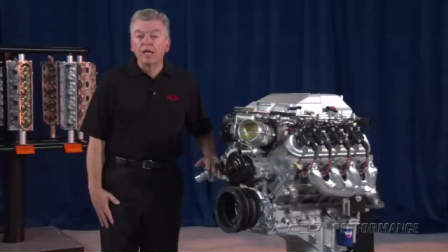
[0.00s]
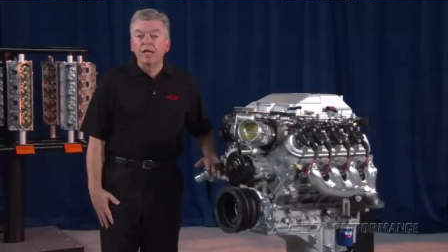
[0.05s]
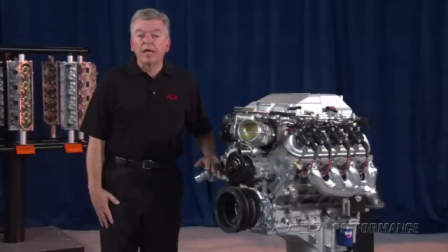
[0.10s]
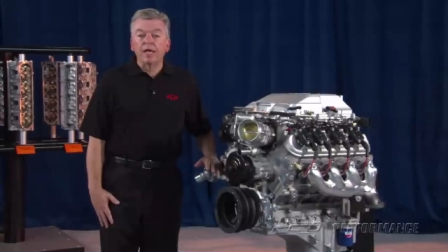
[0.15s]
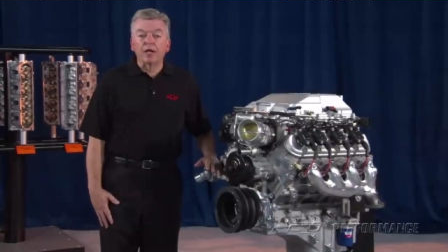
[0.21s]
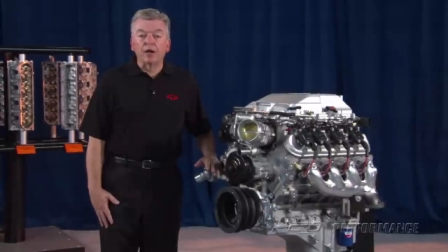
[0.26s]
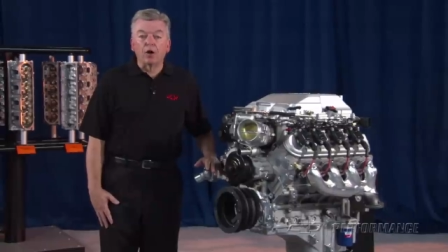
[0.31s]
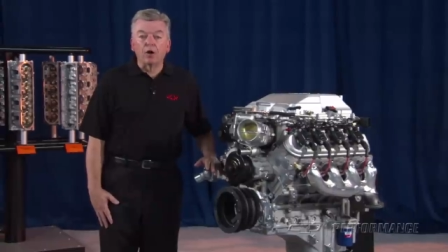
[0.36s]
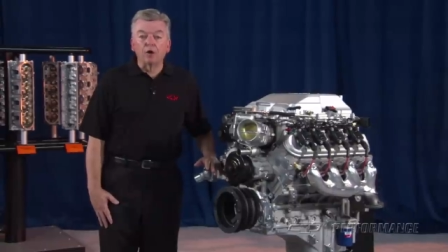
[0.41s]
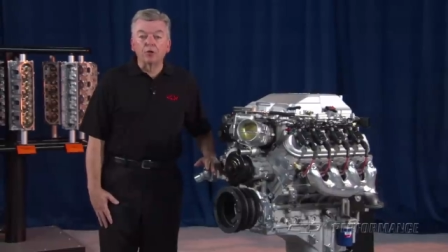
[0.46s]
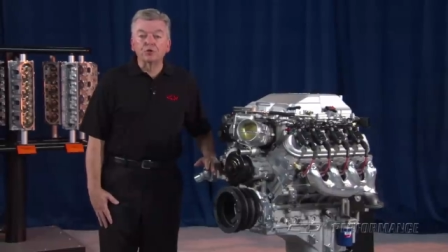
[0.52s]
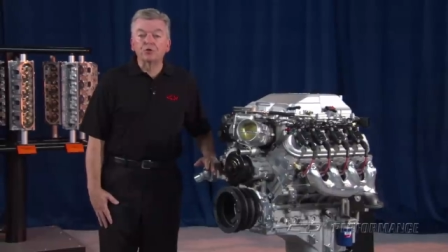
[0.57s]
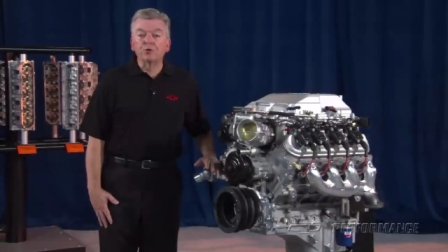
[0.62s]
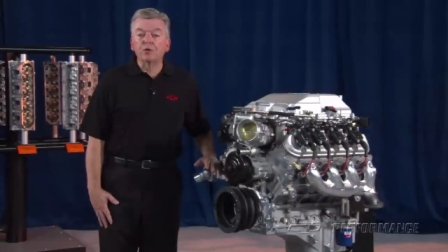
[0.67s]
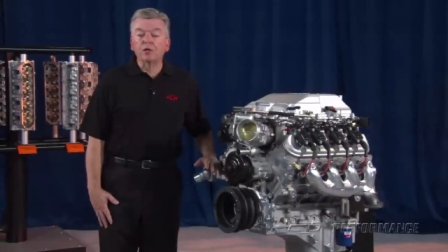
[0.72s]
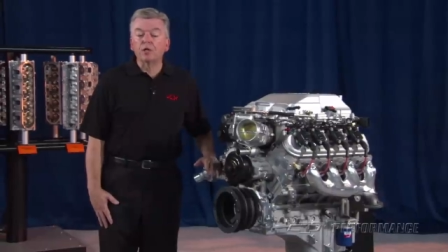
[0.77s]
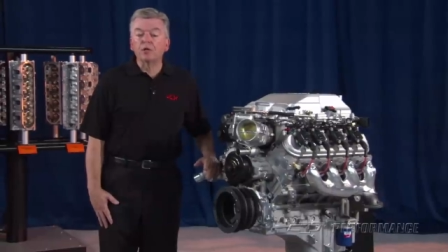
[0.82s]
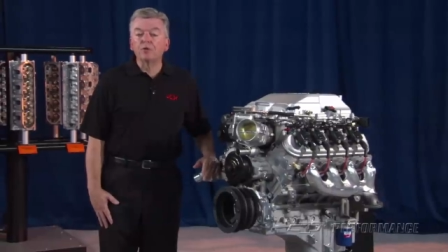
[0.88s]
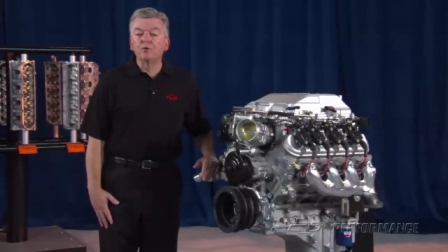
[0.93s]
It
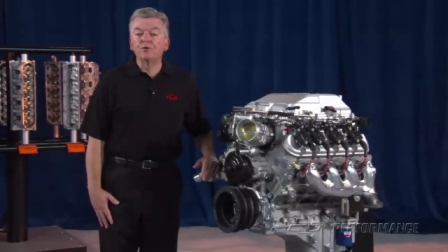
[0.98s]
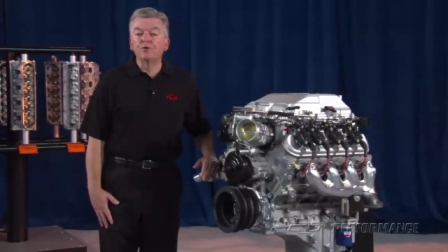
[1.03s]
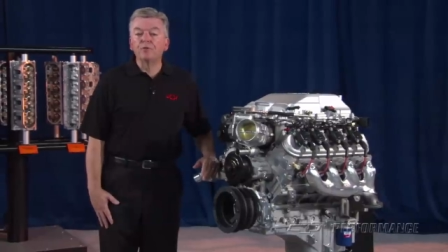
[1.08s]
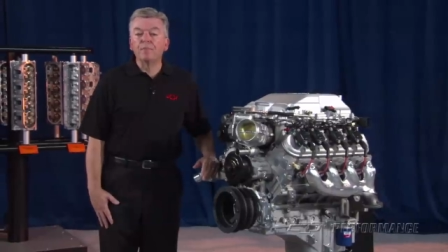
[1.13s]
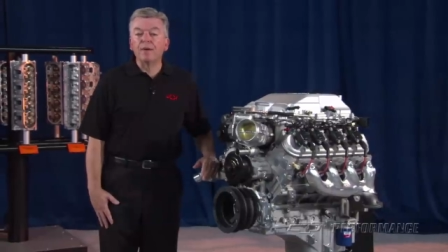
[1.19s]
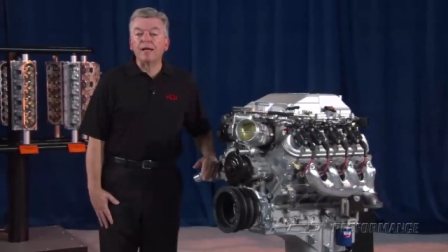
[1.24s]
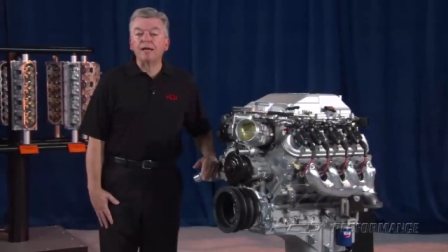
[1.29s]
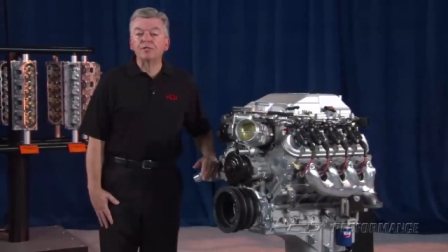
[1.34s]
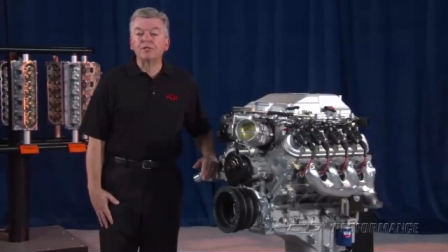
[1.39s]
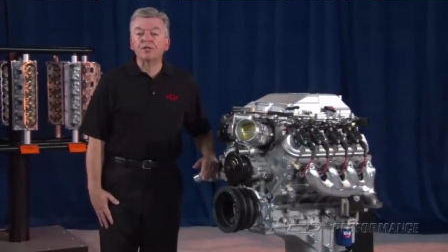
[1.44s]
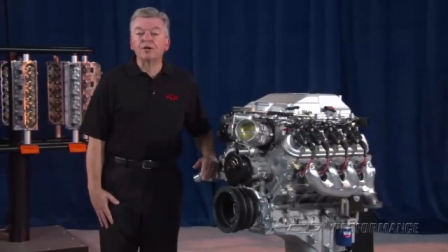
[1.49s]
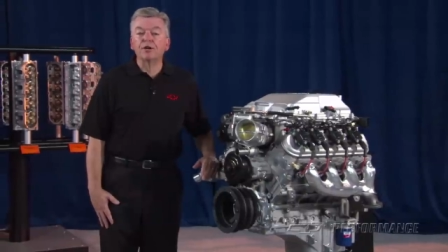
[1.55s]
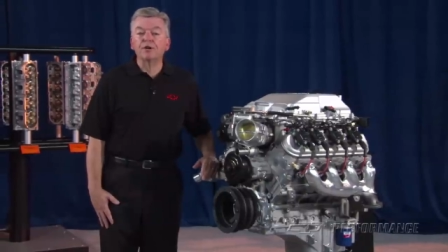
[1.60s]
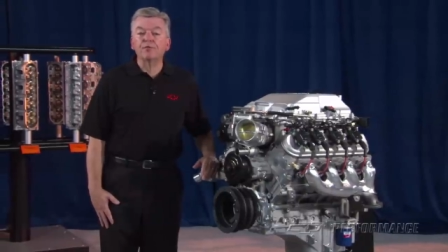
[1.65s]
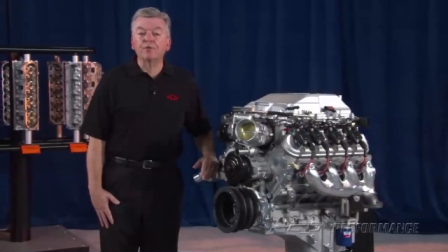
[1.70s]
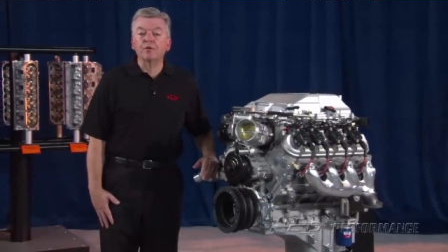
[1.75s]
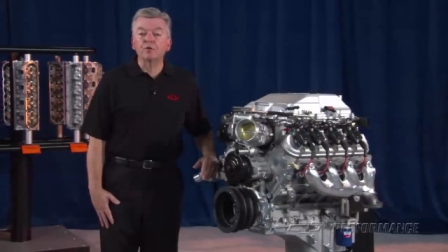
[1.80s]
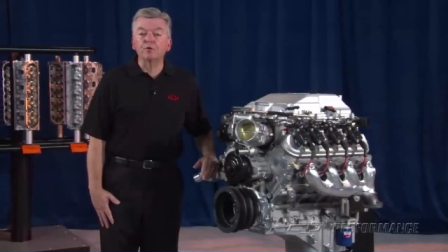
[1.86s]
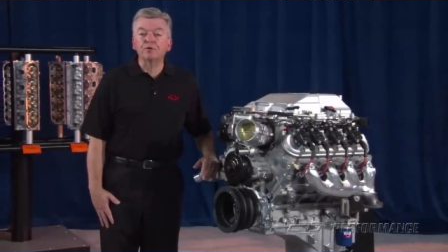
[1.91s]
also includes a mass
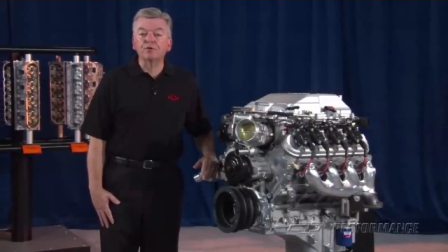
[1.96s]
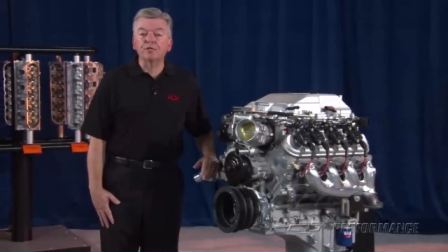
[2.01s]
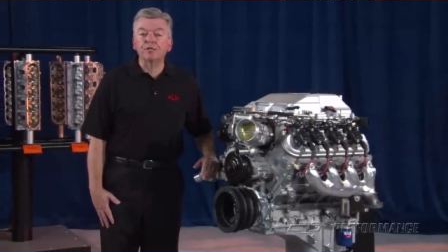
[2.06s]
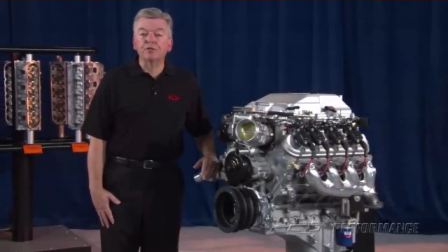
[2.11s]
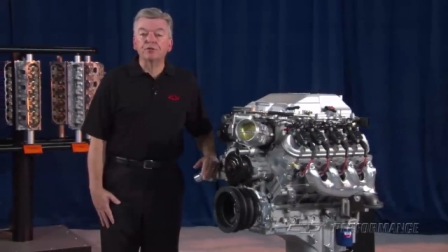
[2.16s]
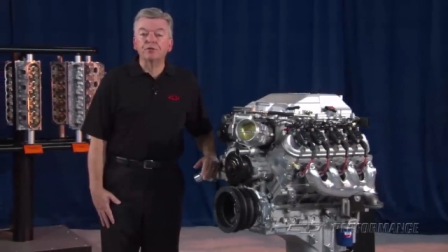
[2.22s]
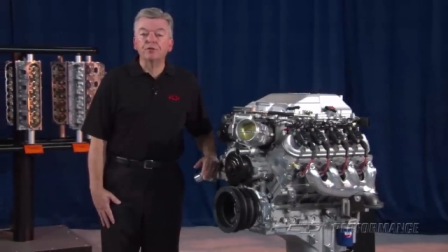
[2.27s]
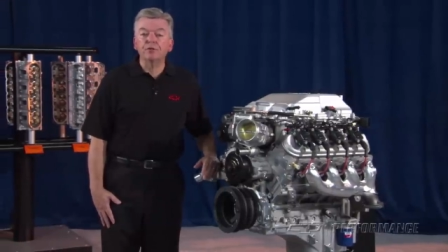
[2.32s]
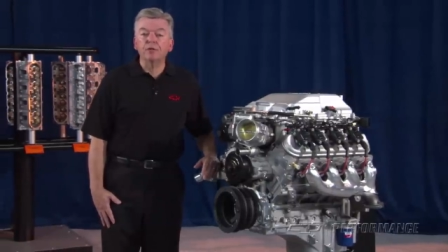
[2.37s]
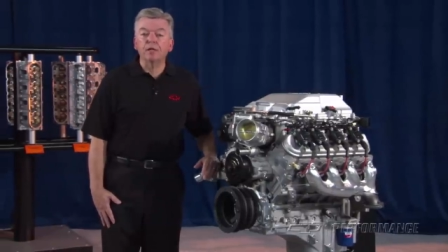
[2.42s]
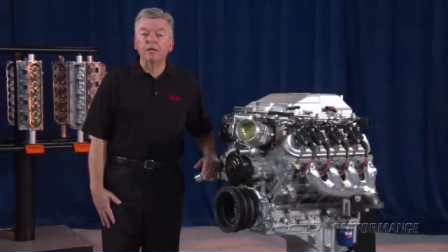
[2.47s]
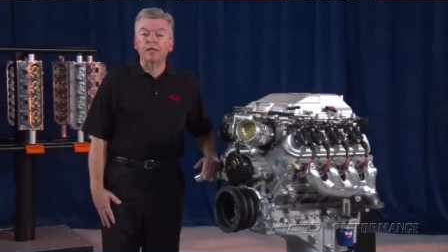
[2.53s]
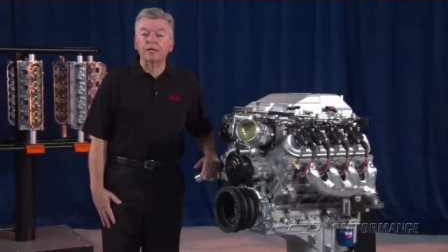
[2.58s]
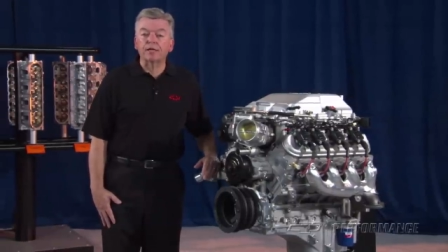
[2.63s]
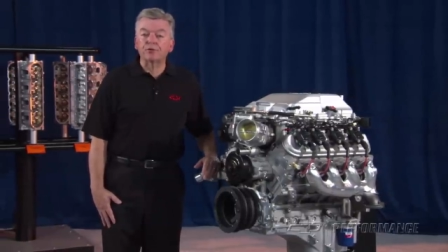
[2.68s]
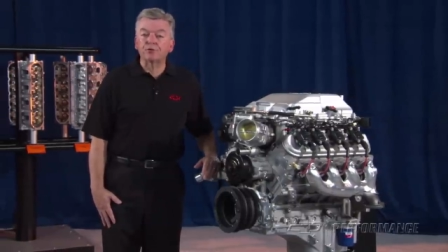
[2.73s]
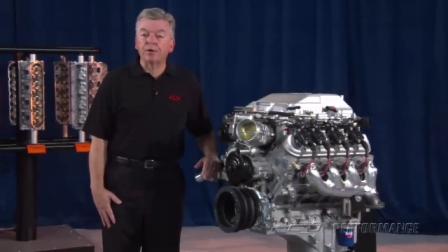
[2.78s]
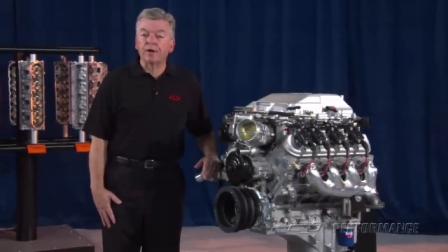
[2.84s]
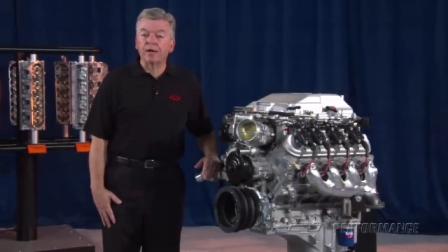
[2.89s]
airflow sensor,
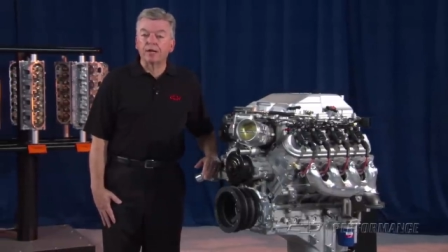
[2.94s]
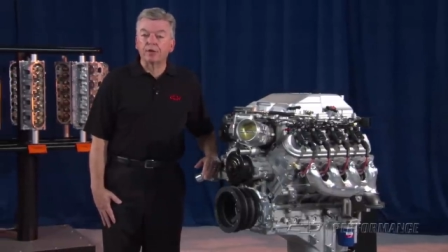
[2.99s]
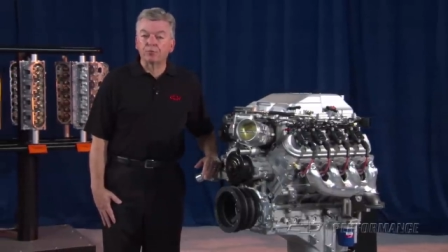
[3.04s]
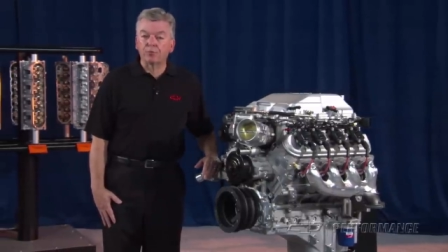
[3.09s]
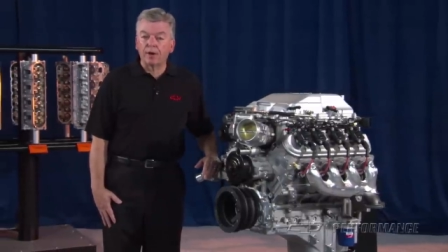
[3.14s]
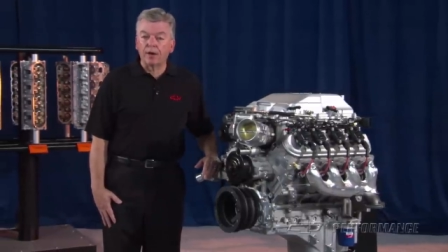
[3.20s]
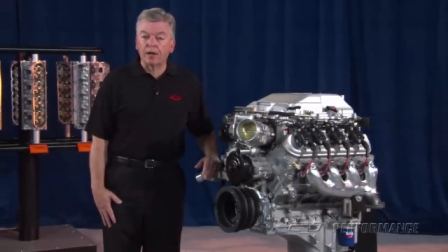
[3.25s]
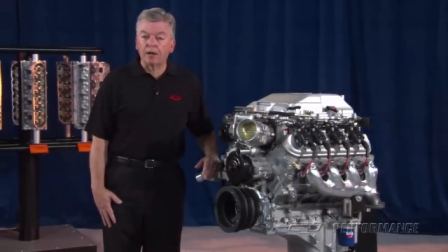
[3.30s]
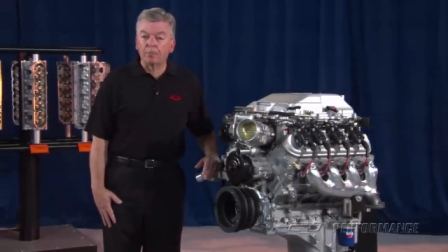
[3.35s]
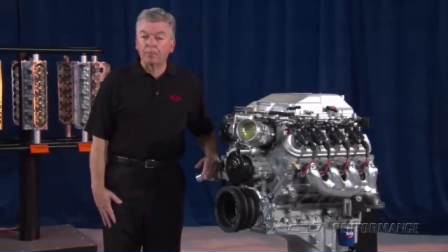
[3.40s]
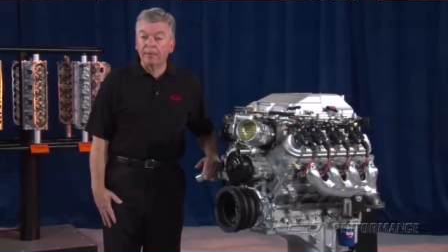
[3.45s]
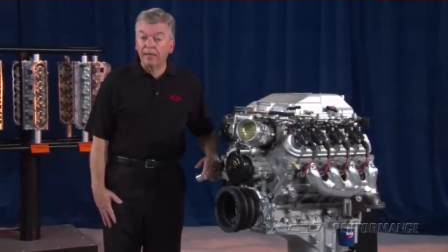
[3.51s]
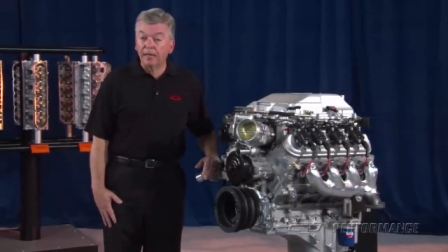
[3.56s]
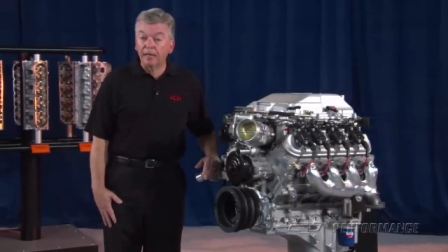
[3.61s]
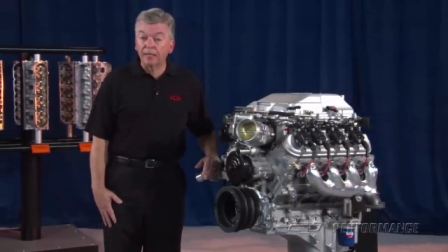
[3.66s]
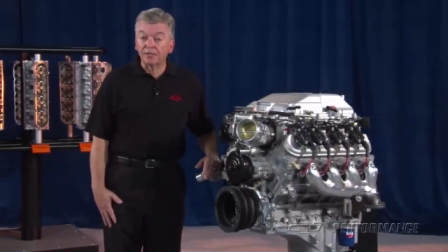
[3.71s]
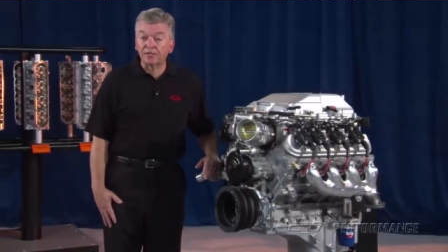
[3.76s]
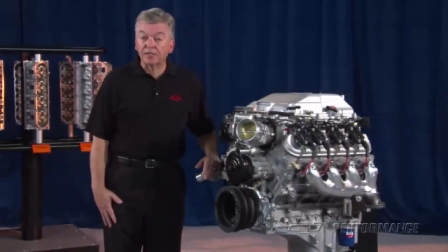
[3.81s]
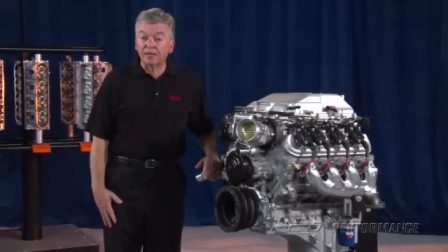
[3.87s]
electronic throttle
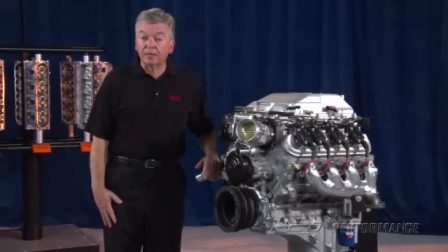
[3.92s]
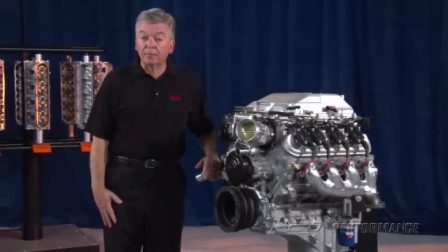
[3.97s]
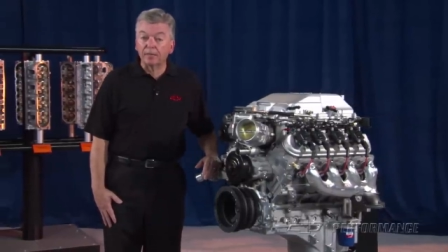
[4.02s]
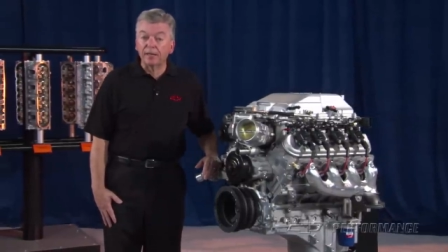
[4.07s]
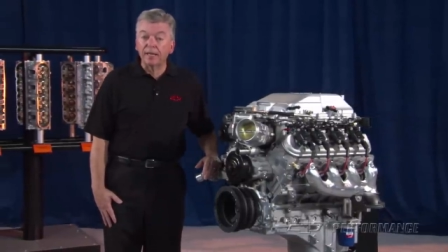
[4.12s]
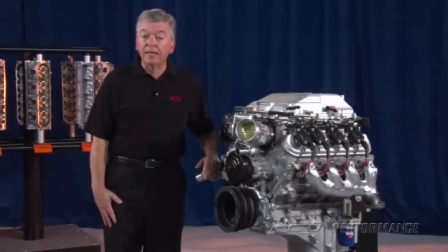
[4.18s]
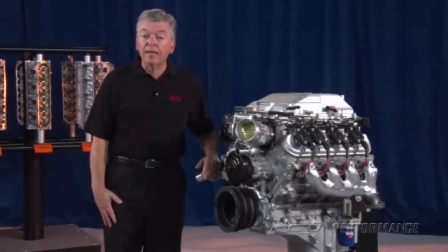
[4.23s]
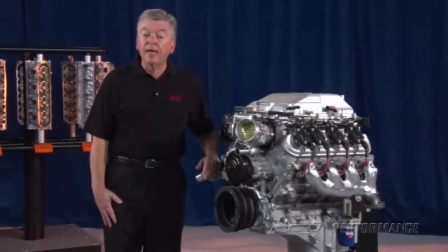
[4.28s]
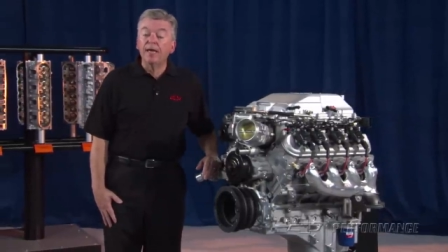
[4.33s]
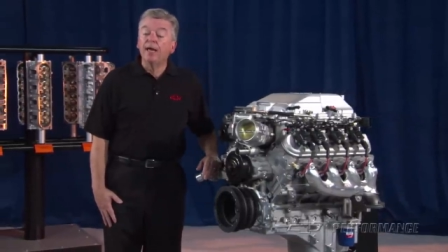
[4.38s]
pedal assembly,